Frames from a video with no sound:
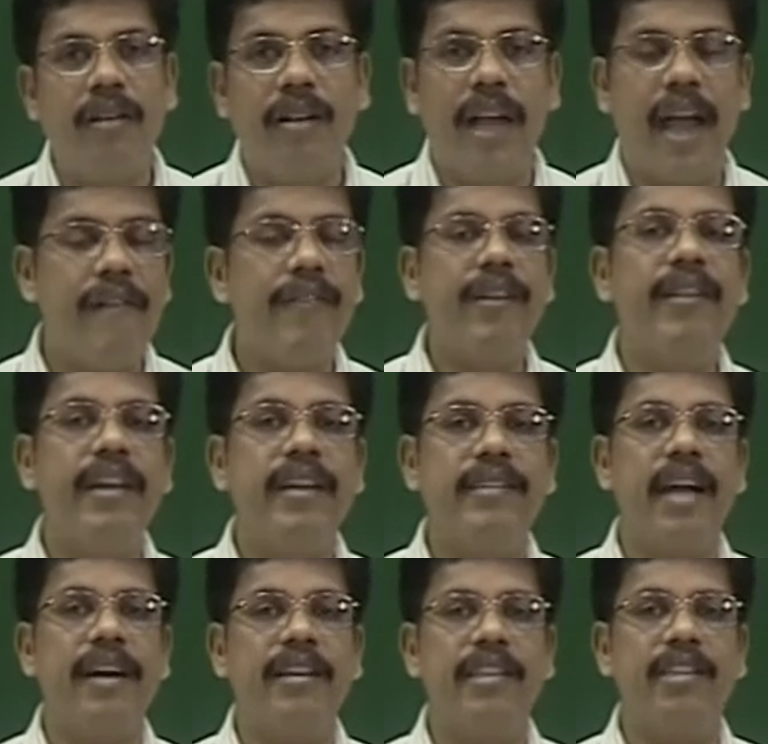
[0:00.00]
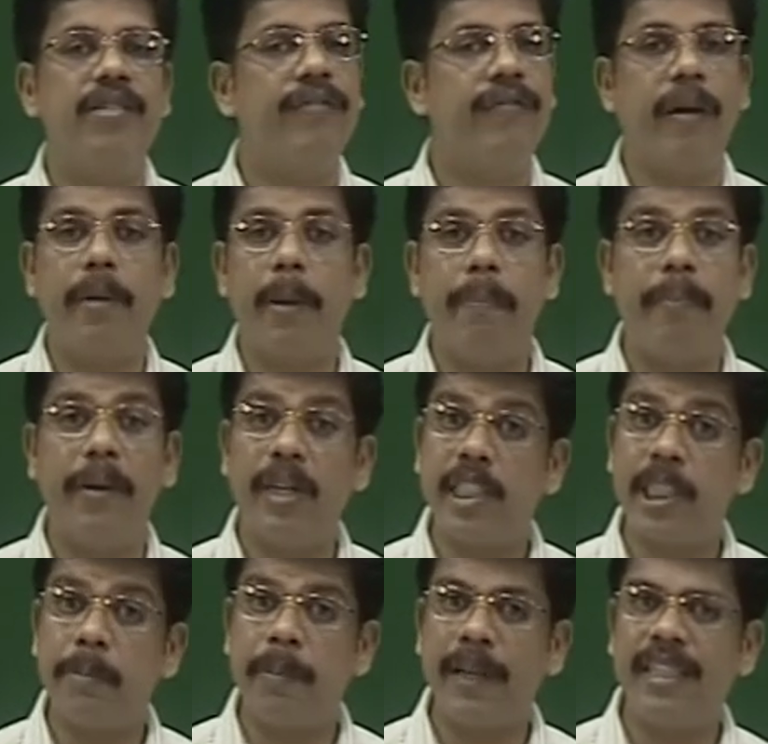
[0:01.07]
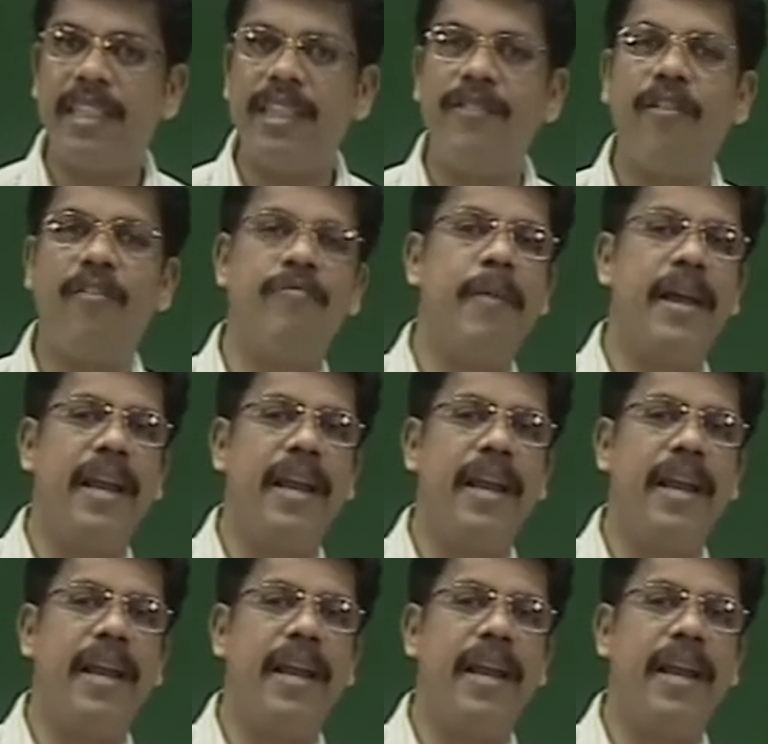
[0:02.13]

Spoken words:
everything is understood from the perspective of my